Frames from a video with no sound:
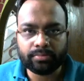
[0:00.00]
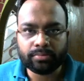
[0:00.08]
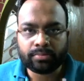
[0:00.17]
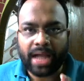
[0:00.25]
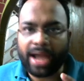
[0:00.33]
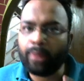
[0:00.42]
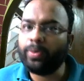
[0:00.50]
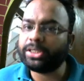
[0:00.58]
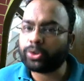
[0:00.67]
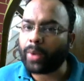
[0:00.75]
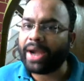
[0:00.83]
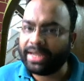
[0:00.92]
and which is
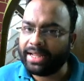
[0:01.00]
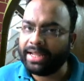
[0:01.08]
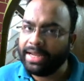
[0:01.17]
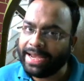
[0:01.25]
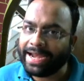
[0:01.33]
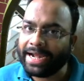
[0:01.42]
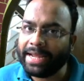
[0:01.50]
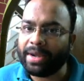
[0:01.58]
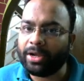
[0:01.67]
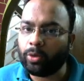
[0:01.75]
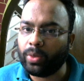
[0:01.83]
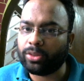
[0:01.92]
quite in
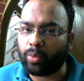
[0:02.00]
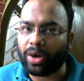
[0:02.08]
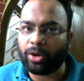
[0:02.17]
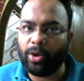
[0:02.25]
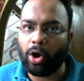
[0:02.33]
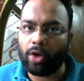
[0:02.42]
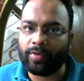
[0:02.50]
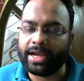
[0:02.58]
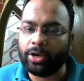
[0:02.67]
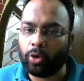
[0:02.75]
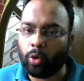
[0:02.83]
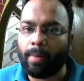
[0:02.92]
agreement with what we already
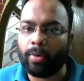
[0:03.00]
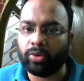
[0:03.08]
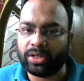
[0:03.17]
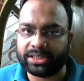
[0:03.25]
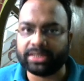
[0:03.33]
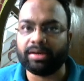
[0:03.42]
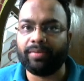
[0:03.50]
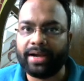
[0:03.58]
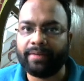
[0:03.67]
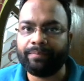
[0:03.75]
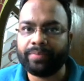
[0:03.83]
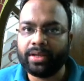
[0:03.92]
know about the signal, right?
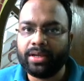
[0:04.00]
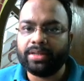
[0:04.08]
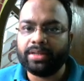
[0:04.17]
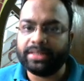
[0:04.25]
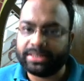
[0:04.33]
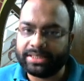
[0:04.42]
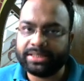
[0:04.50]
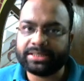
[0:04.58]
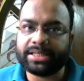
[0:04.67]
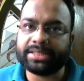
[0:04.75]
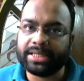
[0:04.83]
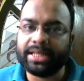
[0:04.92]
This is
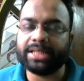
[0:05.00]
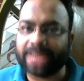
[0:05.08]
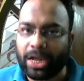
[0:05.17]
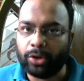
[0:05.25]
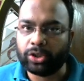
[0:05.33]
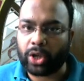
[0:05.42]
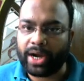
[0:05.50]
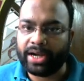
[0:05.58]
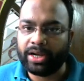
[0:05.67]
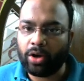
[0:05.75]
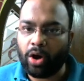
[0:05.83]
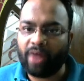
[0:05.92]
a single
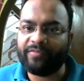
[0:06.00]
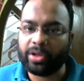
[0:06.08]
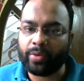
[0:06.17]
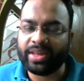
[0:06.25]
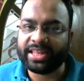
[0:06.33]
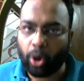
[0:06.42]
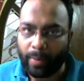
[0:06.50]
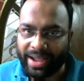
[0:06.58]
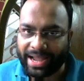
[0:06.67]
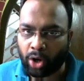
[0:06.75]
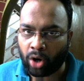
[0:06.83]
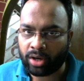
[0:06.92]
sinusoid of frequency omega
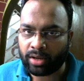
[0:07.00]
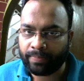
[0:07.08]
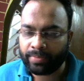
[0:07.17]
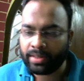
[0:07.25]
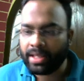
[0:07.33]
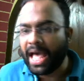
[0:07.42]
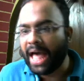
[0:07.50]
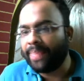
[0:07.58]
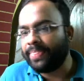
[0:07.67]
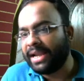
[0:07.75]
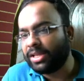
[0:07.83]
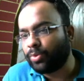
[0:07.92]
naught, and
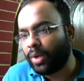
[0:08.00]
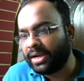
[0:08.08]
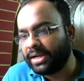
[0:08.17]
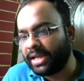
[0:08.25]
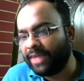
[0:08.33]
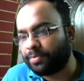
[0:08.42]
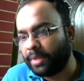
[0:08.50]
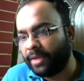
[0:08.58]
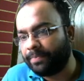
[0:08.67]
that is what it gives me.